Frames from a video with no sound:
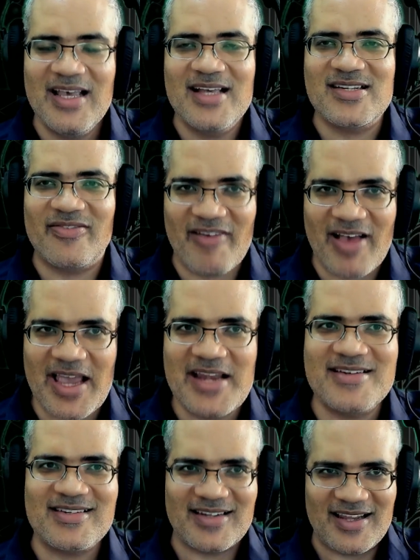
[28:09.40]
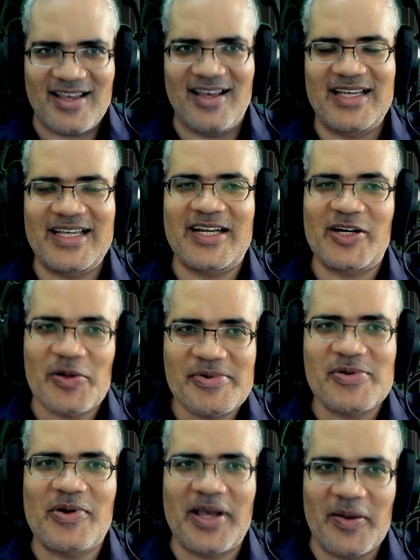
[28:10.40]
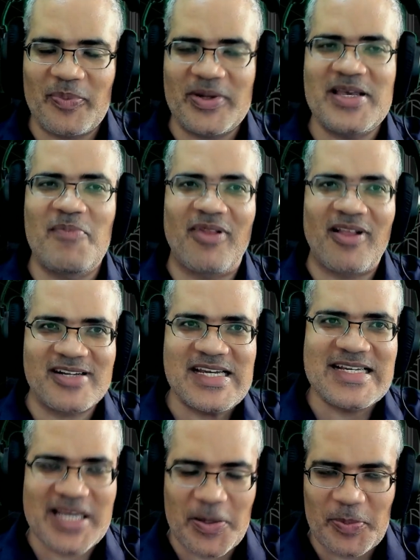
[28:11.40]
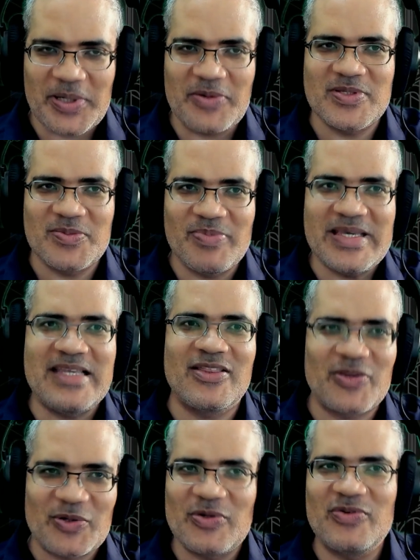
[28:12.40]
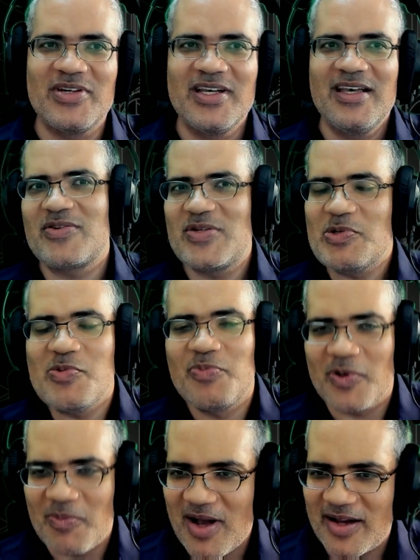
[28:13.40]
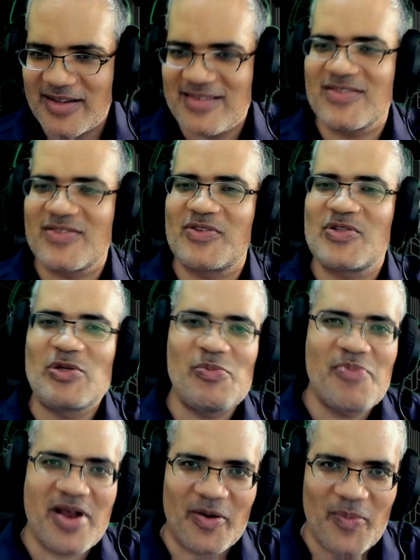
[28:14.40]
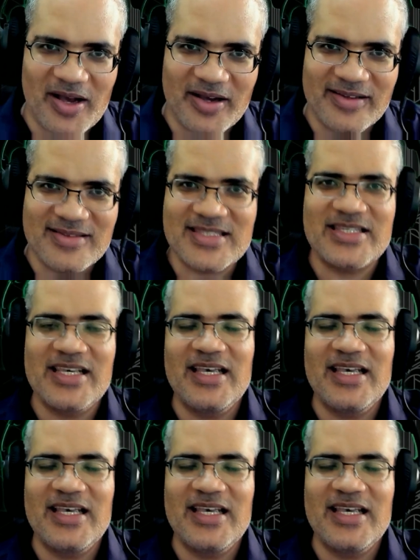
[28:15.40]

to find a crypto company, a blockchain company who's been through two bull markets, two bear markets.